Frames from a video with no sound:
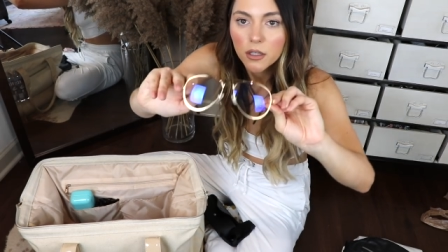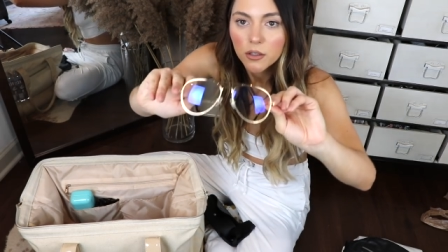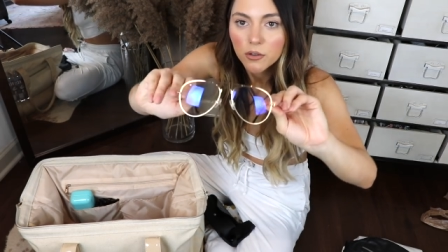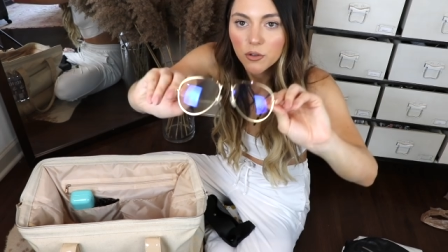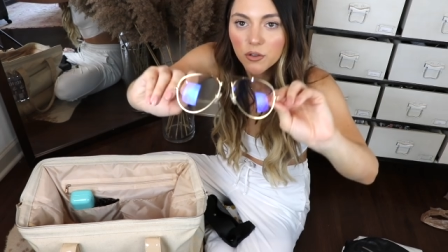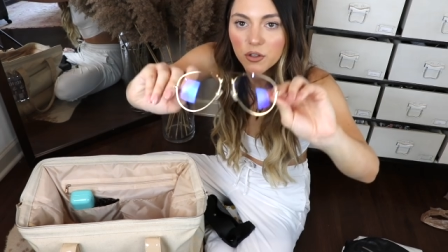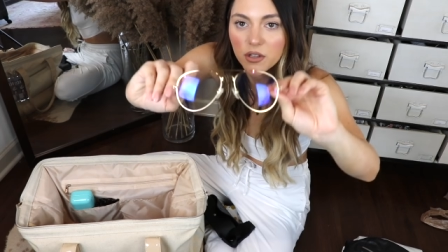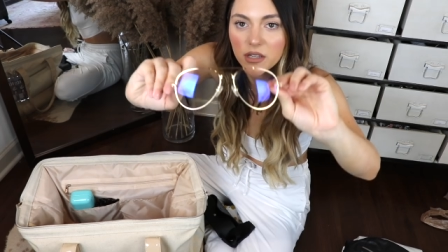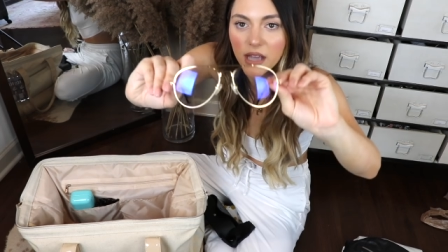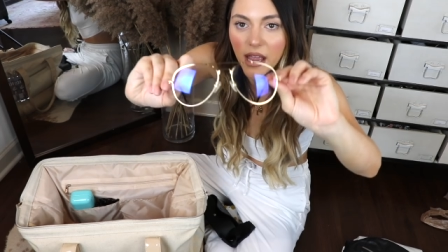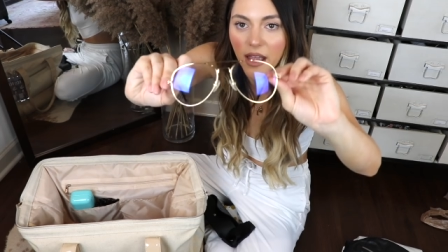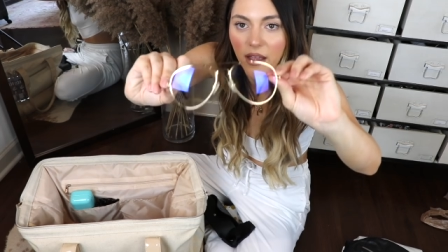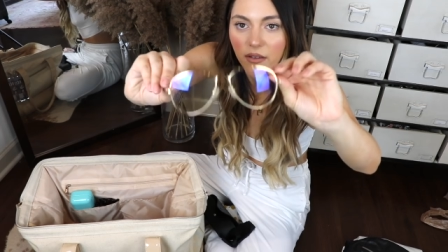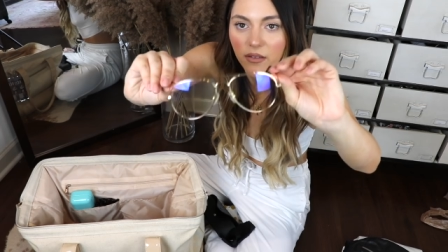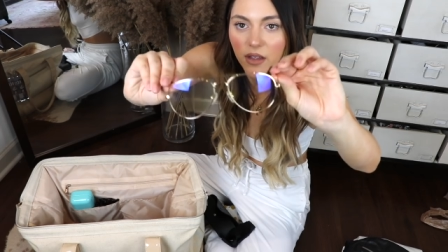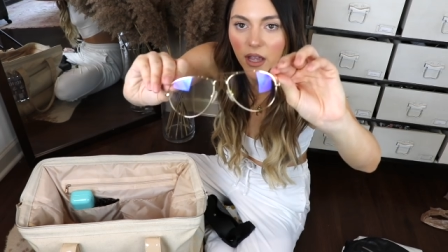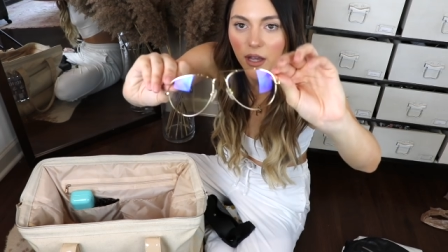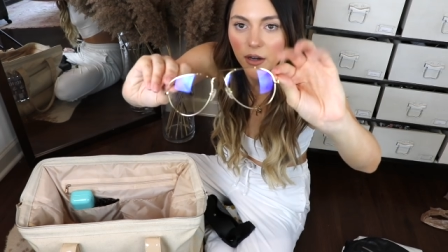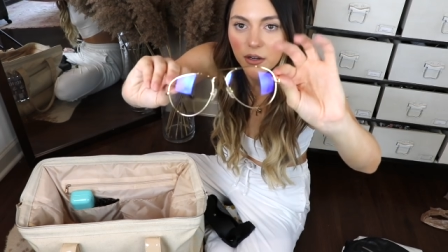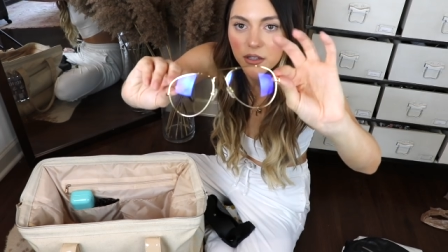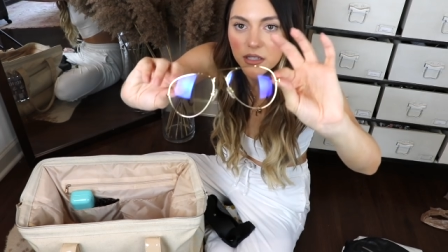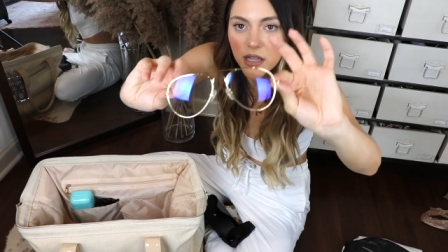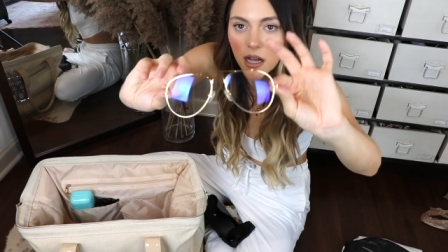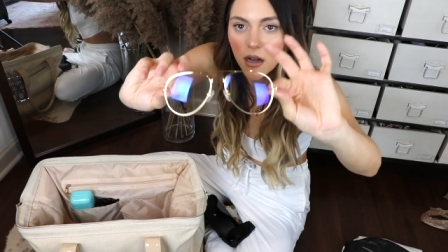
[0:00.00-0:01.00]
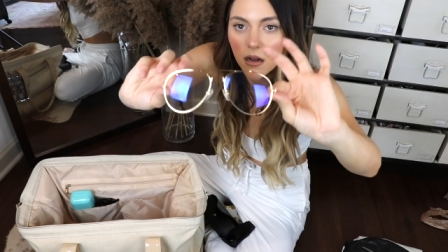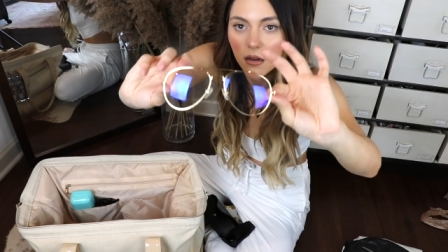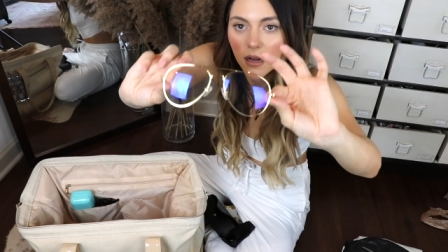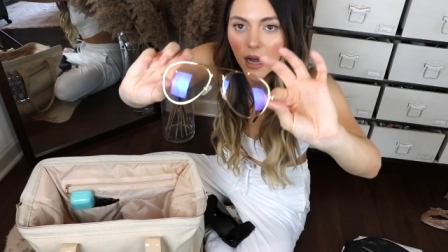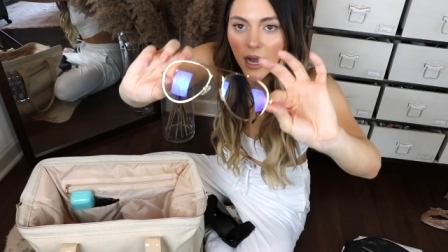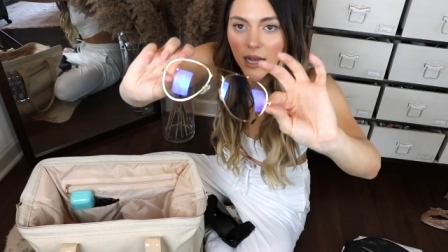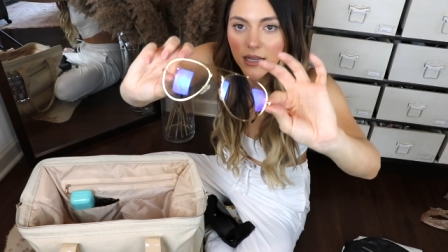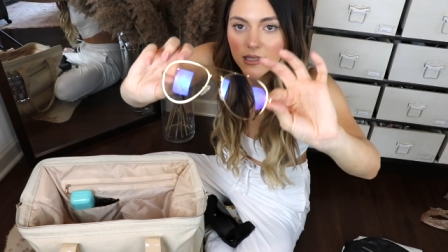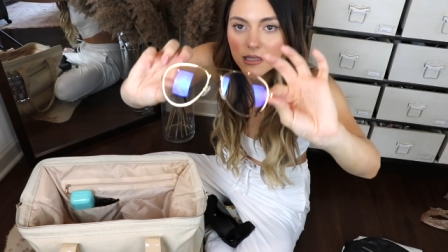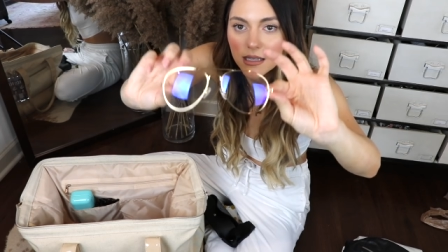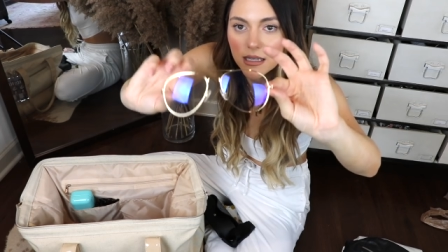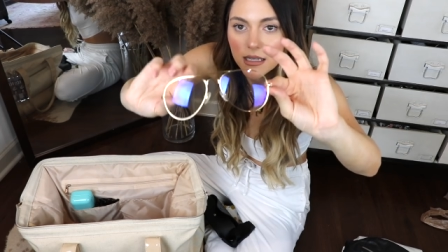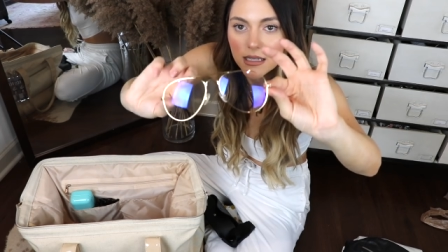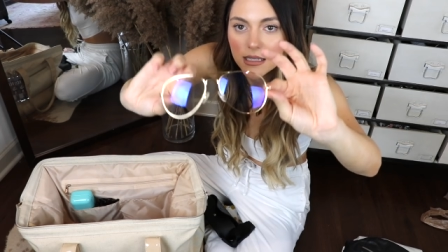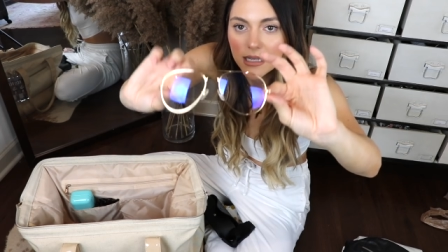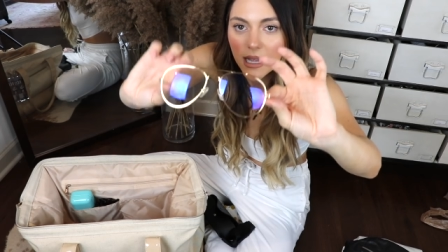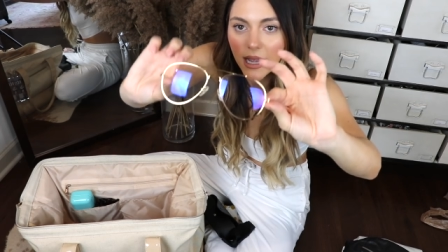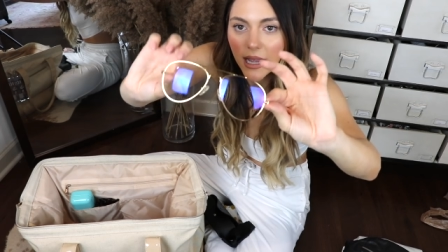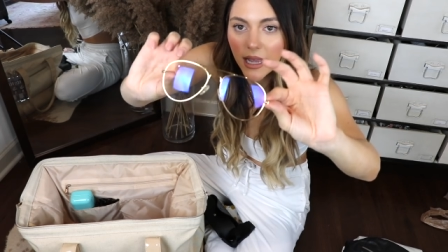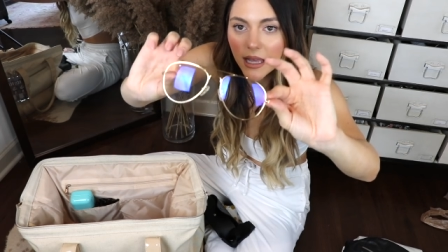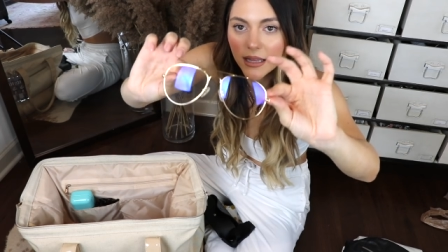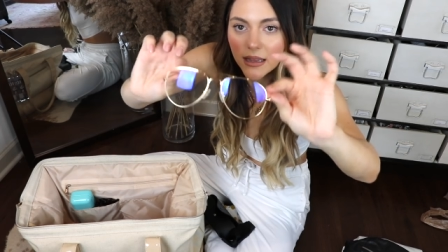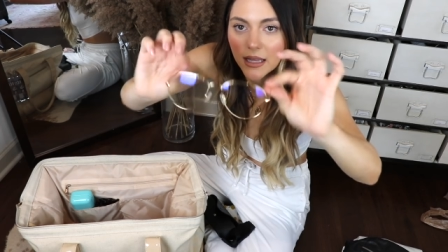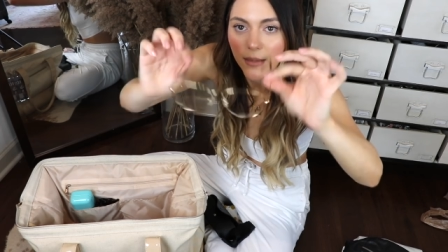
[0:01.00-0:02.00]
They're just aviator style glasses
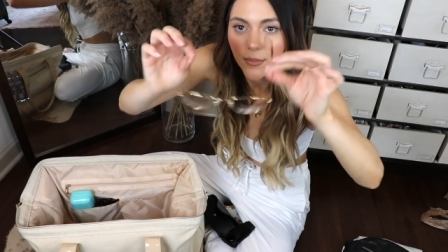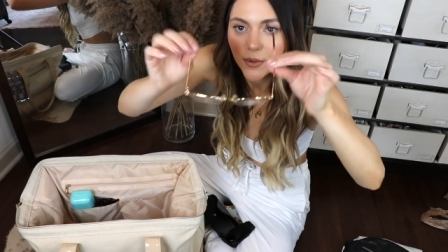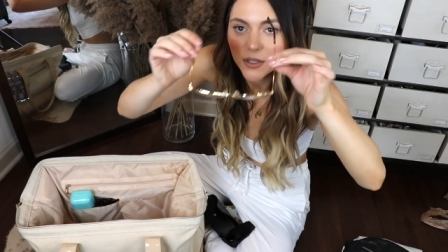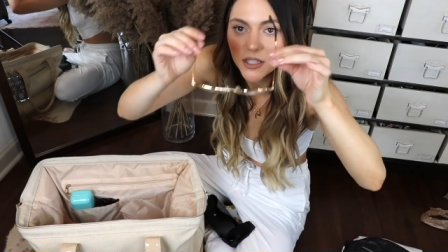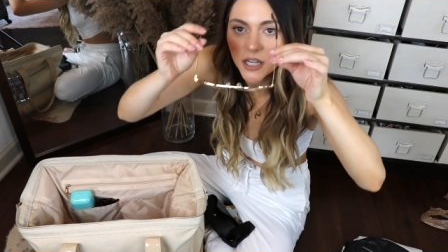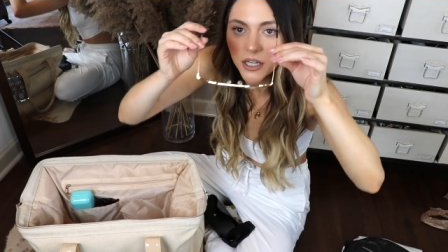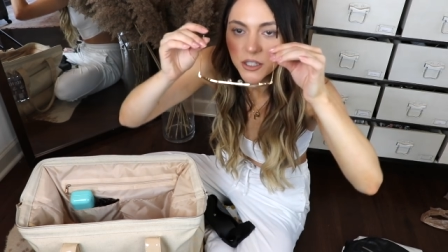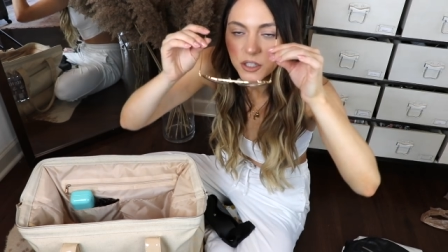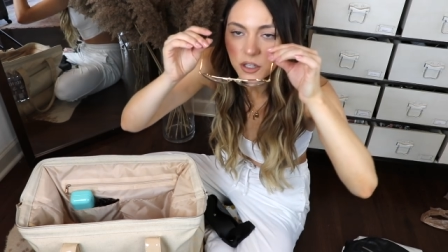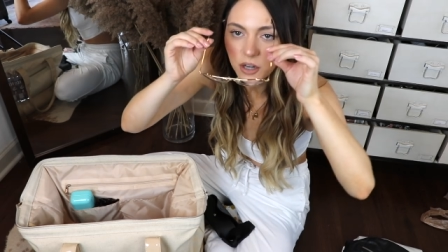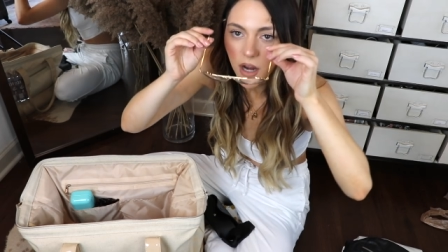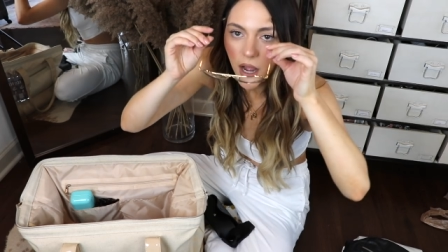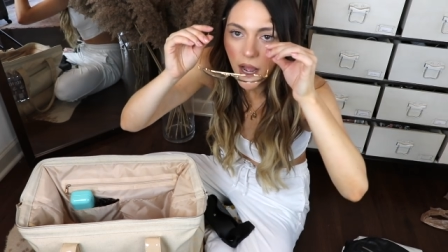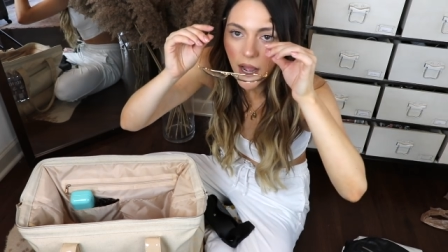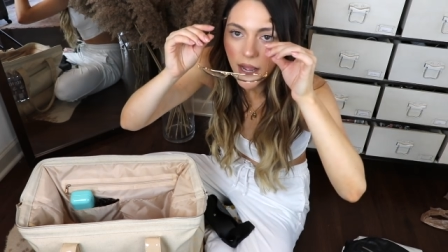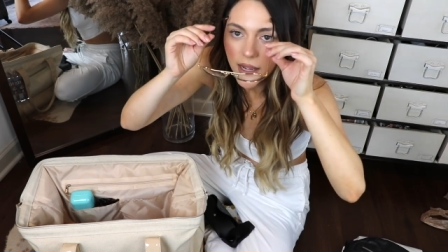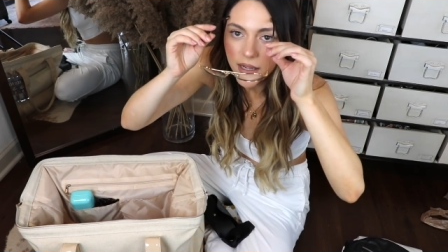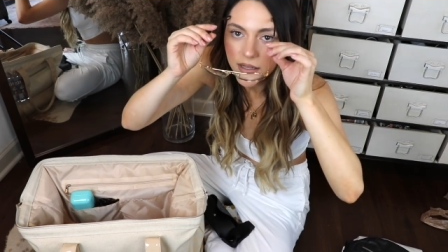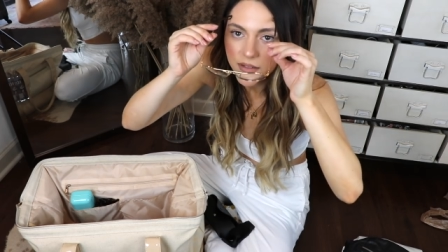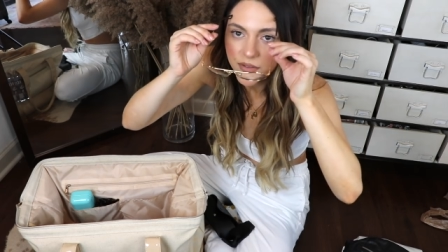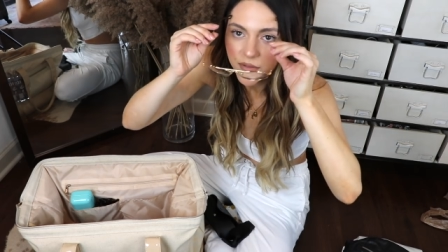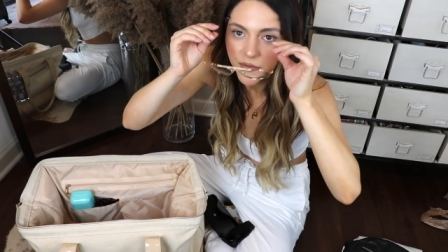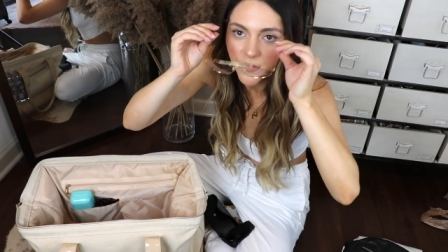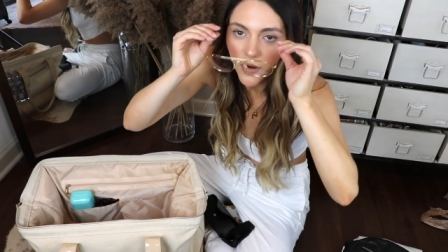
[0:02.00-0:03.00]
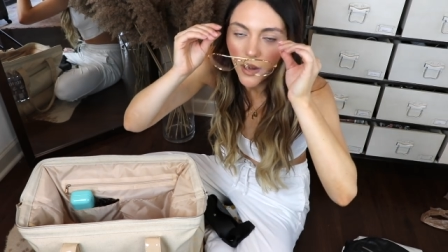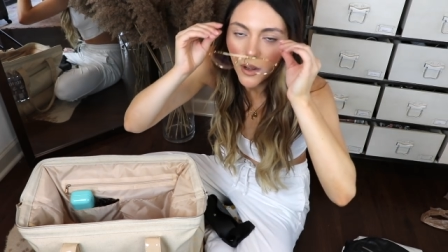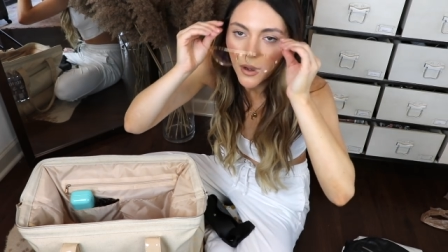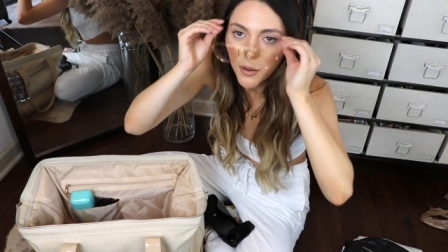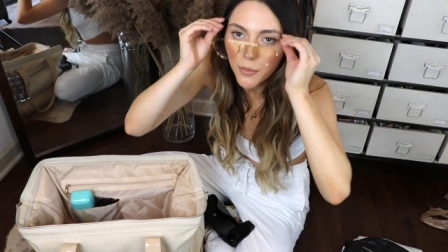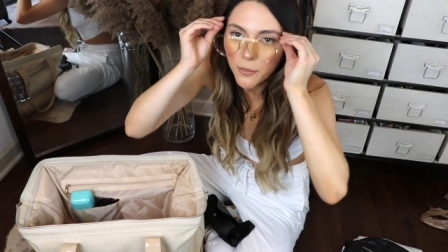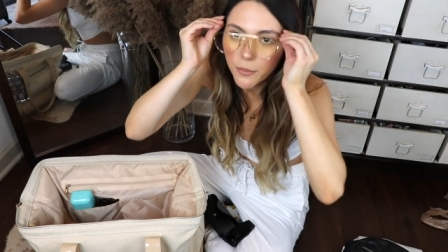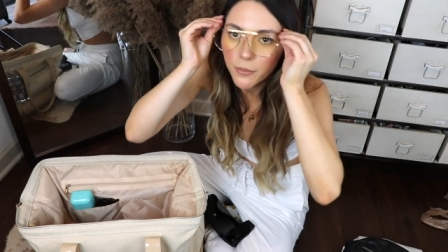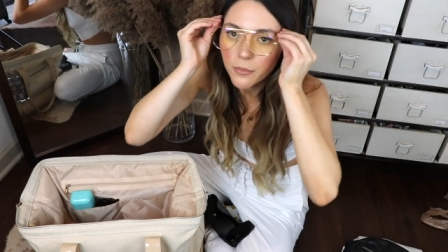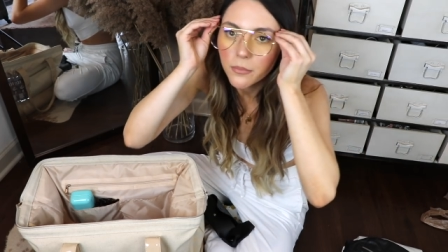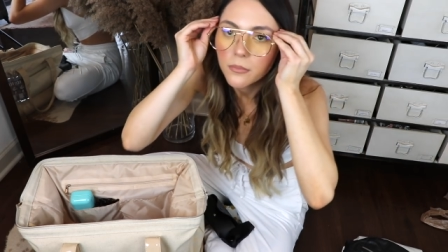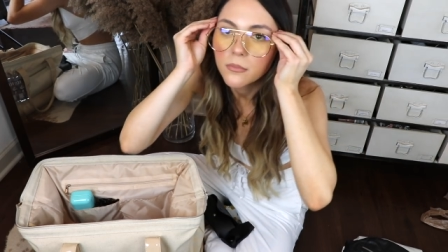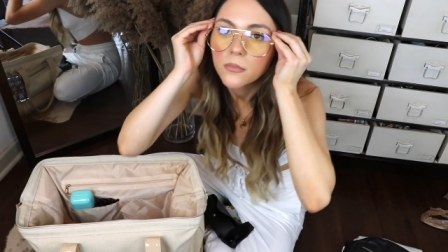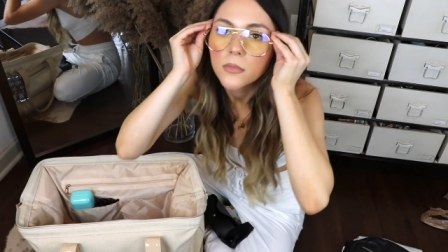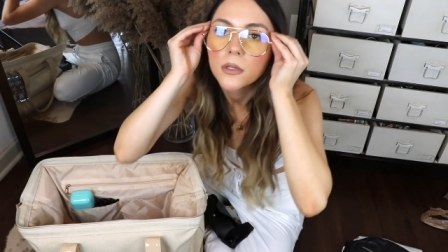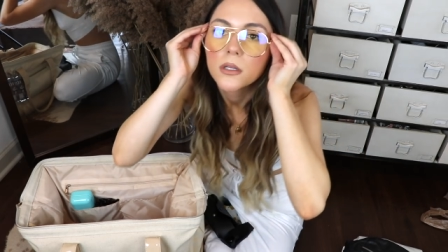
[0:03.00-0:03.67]
and they protect your eyes from